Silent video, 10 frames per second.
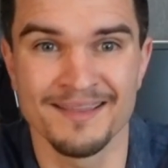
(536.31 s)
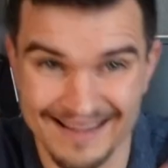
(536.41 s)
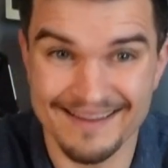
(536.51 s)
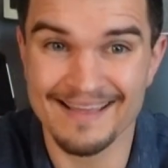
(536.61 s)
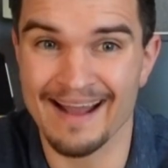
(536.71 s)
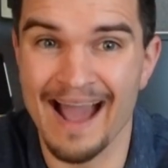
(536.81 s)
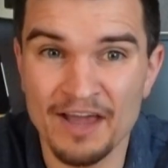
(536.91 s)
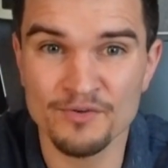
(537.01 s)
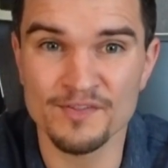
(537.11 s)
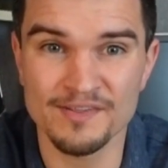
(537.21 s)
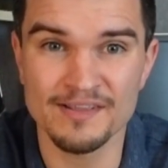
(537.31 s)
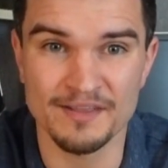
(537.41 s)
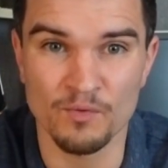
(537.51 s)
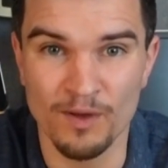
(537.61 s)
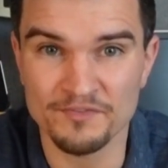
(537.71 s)
Getting that accuracy
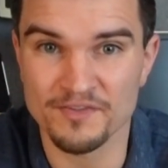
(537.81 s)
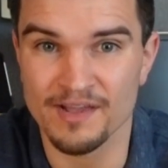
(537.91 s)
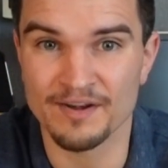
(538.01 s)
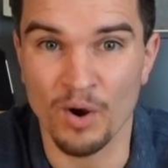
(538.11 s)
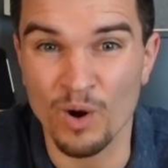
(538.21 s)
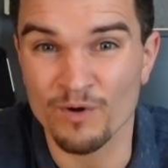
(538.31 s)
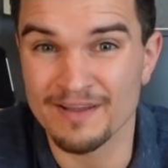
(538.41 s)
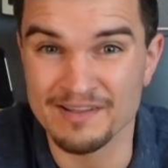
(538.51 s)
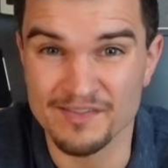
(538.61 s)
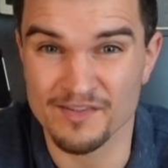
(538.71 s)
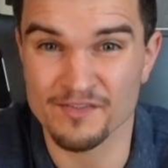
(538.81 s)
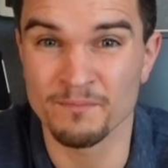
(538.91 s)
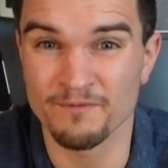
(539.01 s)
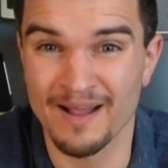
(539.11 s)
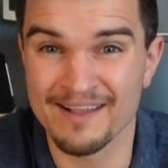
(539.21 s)
that a well-designed RFID system
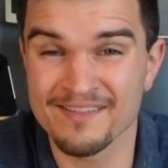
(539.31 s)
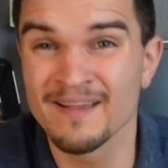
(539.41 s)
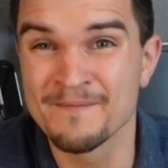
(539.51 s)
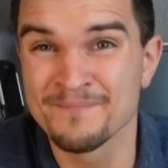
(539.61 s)
provides